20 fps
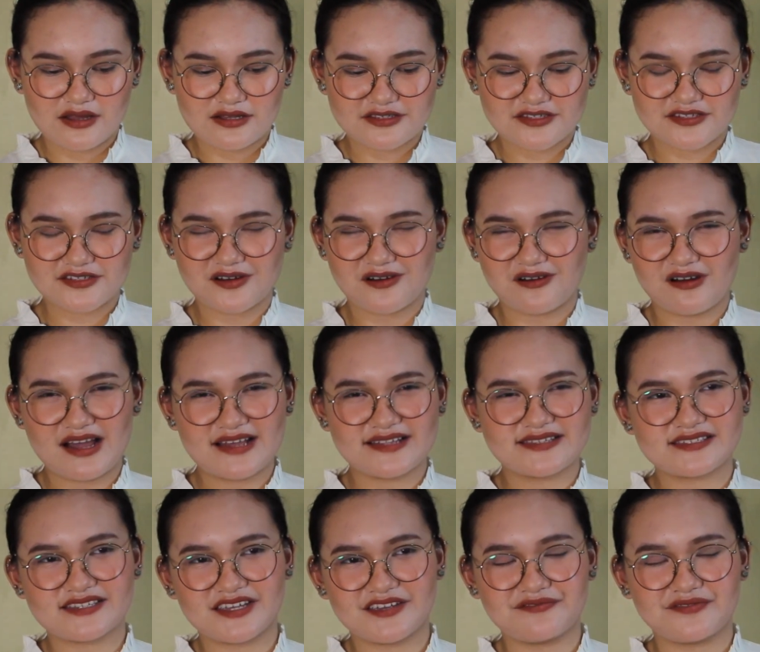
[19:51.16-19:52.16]
So
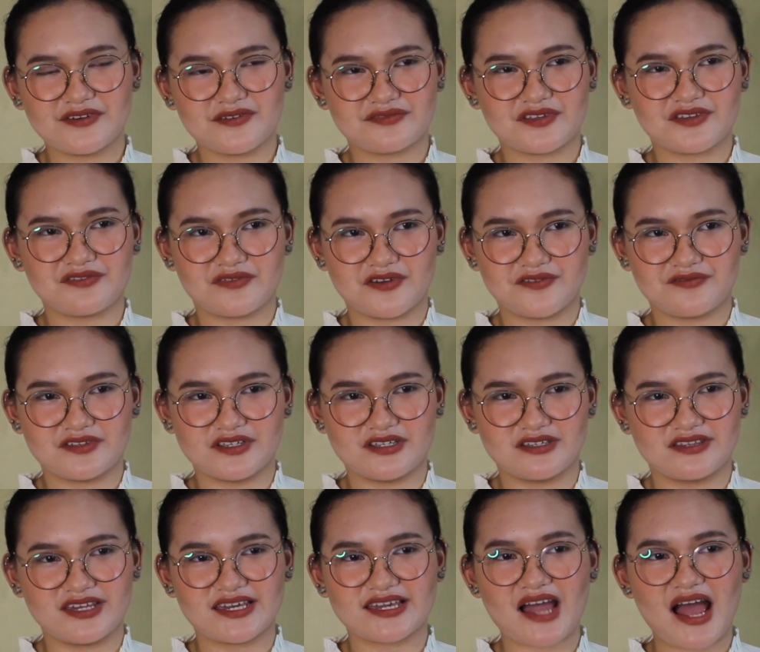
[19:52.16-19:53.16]
I'd say
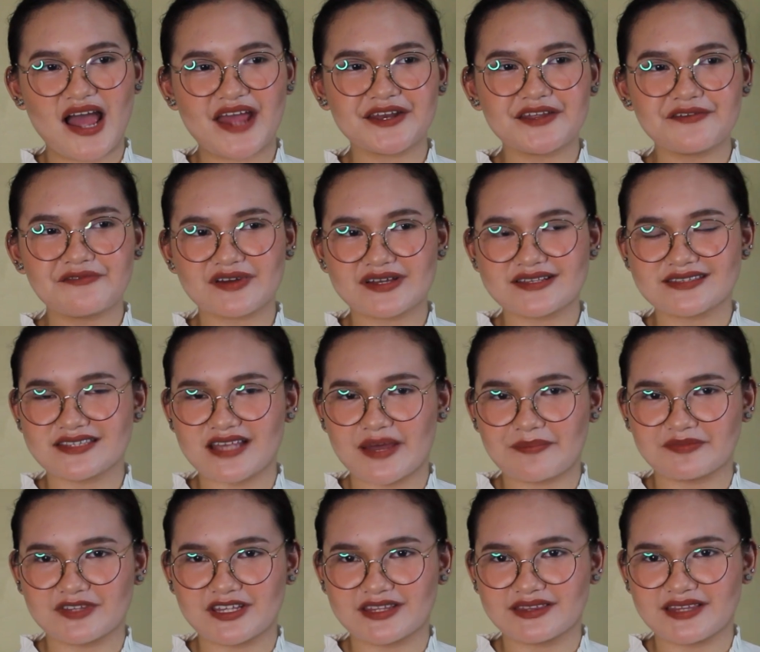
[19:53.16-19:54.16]
50-50. They kind of
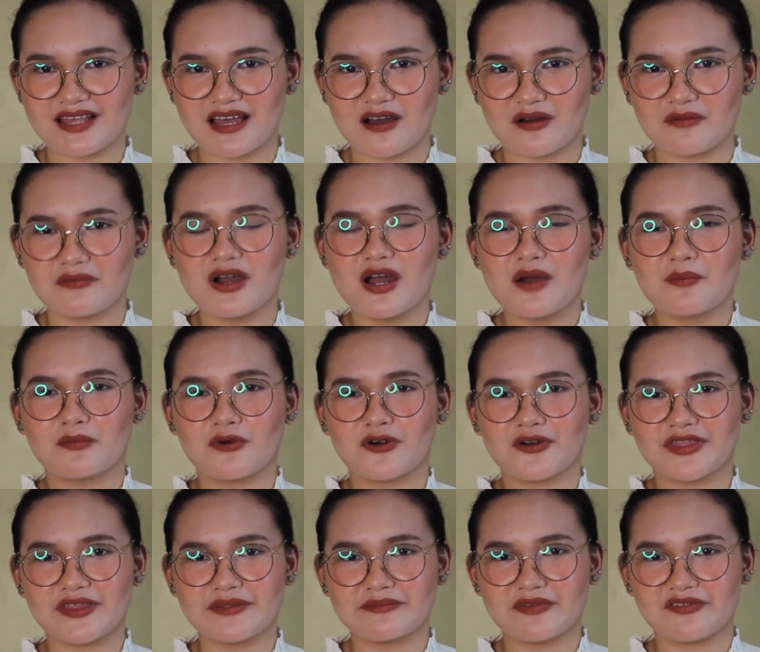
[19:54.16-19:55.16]
accept it now
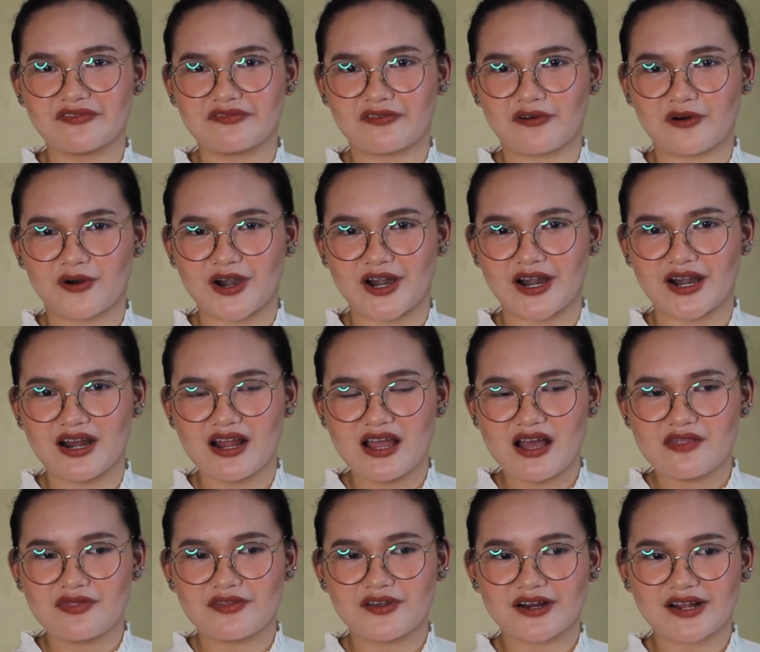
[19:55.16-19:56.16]
more than before.
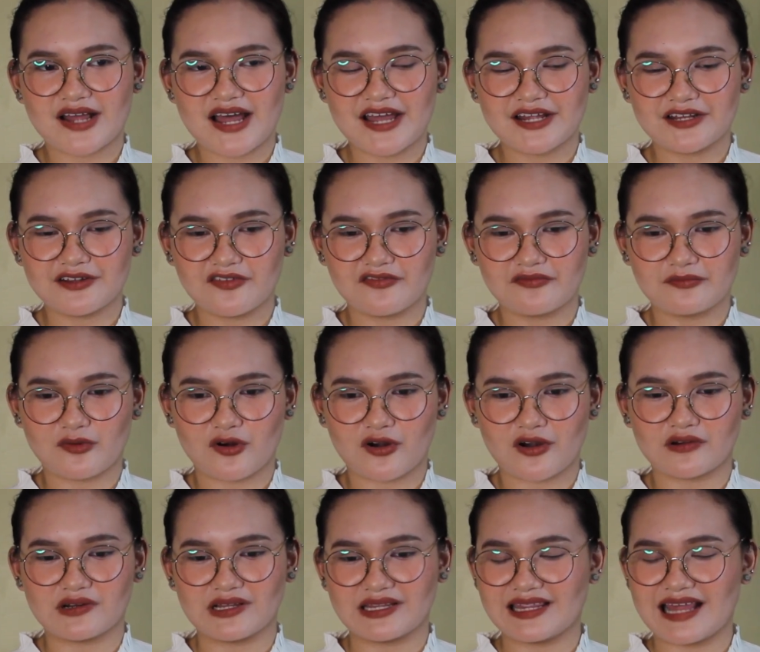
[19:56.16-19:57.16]
They're kind of
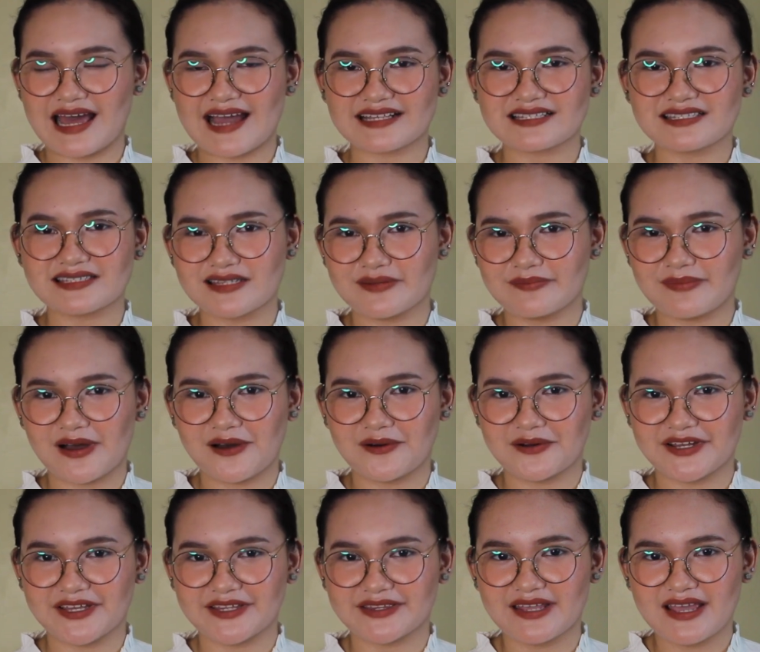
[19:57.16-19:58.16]
more relaxed
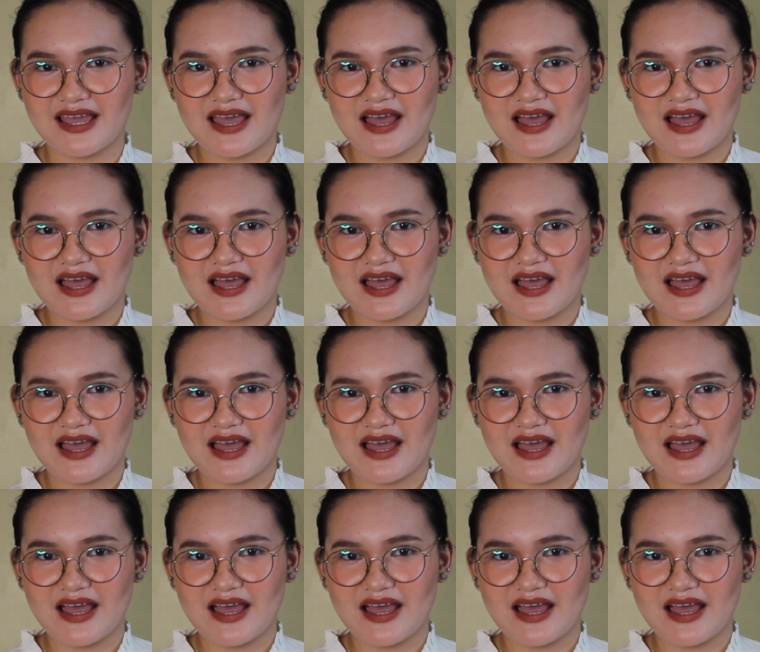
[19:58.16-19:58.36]
about it,